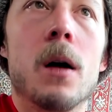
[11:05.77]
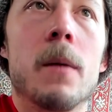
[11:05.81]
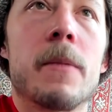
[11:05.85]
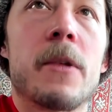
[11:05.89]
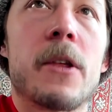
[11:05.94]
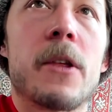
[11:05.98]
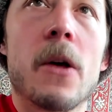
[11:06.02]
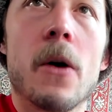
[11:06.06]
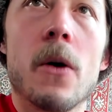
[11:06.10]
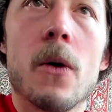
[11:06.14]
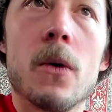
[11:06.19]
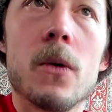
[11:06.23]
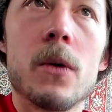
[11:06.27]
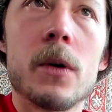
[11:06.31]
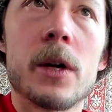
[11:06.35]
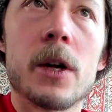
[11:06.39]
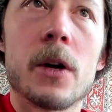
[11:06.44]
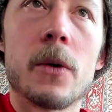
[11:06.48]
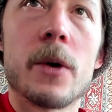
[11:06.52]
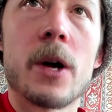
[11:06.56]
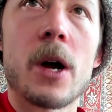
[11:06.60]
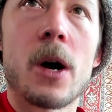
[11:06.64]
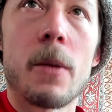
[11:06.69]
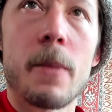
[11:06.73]
So
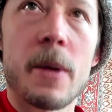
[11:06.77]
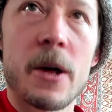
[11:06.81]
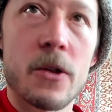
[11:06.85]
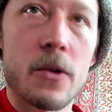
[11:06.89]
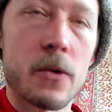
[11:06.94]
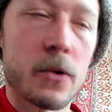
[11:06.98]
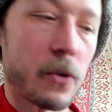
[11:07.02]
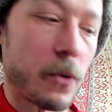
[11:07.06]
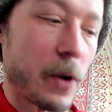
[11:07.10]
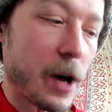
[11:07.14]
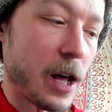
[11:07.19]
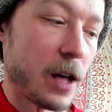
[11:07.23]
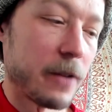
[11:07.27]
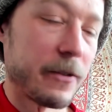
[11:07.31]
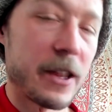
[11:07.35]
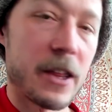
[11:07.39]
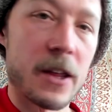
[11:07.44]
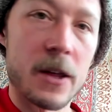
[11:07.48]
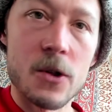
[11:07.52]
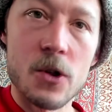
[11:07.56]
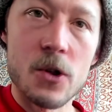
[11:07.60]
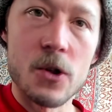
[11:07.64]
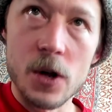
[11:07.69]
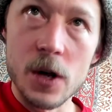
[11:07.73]
here we are in measure 12.
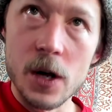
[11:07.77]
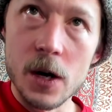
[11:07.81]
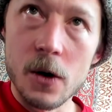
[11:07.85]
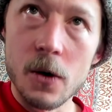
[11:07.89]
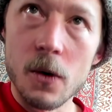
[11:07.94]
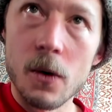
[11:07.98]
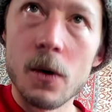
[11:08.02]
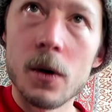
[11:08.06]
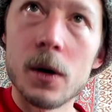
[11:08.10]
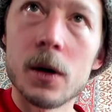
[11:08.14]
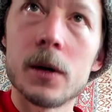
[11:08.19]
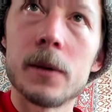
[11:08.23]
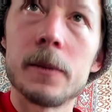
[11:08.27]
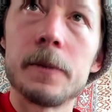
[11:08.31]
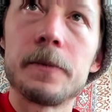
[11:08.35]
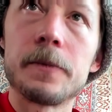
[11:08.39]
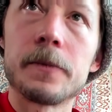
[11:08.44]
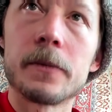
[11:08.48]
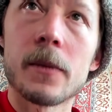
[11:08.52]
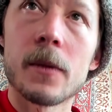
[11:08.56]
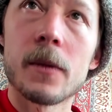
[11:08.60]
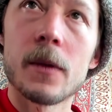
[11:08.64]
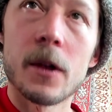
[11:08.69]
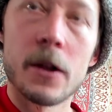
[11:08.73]
It's a G chord.
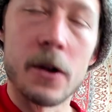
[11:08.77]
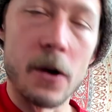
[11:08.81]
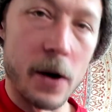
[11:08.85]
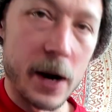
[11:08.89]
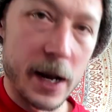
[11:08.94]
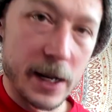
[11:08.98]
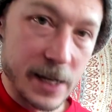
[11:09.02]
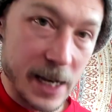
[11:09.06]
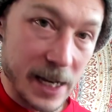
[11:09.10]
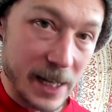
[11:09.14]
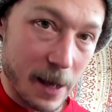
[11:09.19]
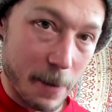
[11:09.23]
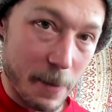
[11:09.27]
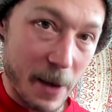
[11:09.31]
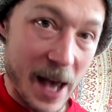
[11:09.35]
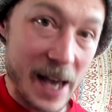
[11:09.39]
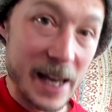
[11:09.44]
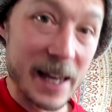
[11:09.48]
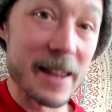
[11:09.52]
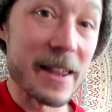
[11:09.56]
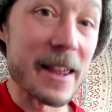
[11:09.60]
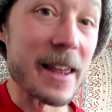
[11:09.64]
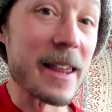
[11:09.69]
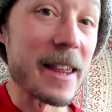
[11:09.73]
Sorry, I take that
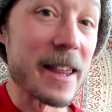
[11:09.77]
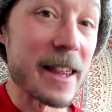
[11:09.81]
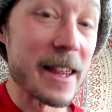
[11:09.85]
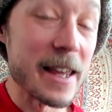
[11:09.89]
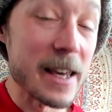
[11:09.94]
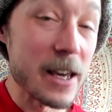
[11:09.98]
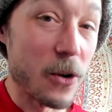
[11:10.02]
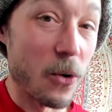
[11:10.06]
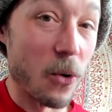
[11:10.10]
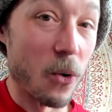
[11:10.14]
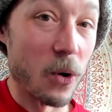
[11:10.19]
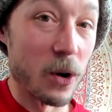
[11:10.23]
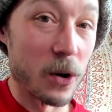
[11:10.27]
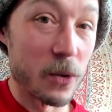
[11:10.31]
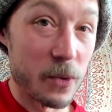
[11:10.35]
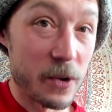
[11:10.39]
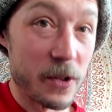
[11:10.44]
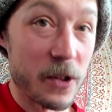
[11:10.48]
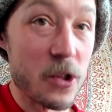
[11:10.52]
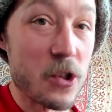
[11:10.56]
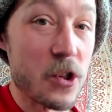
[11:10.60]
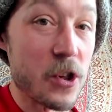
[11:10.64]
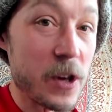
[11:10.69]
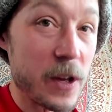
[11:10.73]
back. It's a C chord
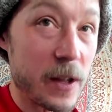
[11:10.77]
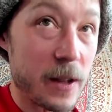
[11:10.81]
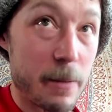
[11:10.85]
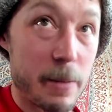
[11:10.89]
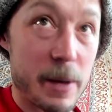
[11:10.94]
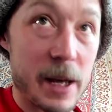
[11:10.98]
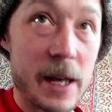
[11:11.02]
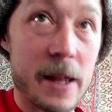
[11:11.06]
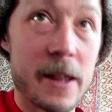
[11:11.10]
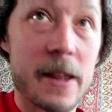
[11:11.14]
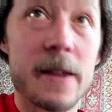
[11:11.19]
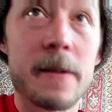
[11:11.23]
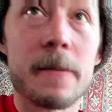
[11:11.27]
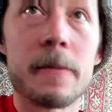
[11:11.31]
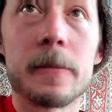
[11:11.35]
with a G in the bass.